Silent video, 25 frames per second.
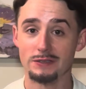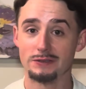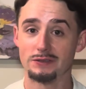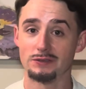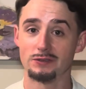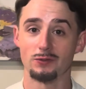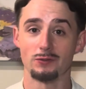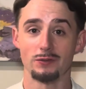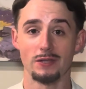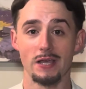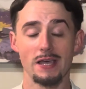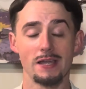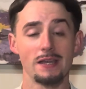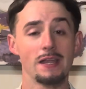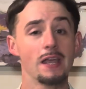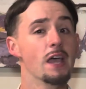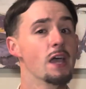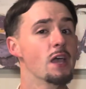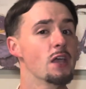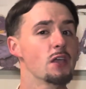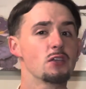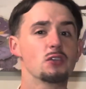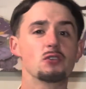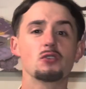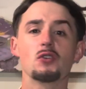so that
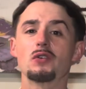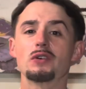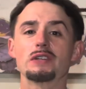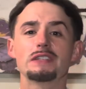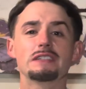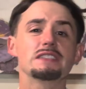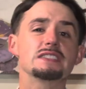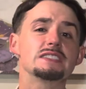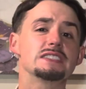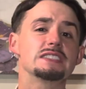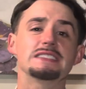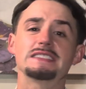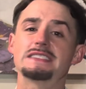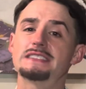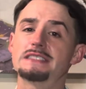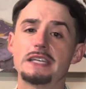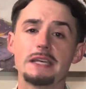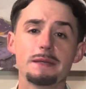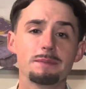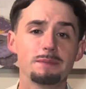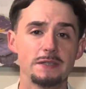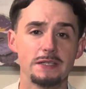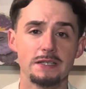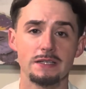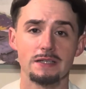it doesn't
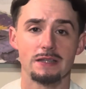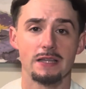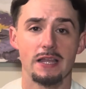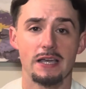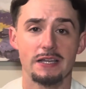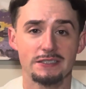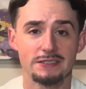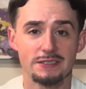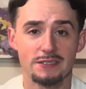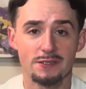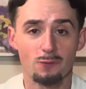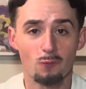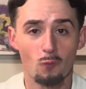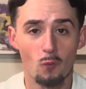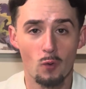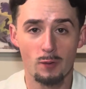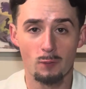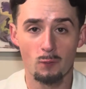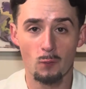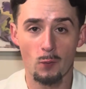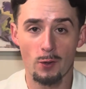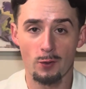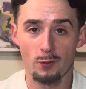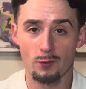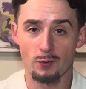tip the election one
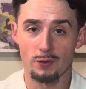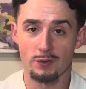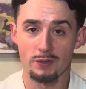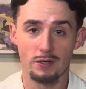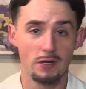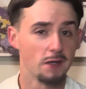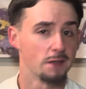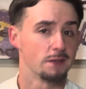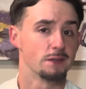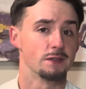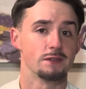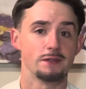way or another.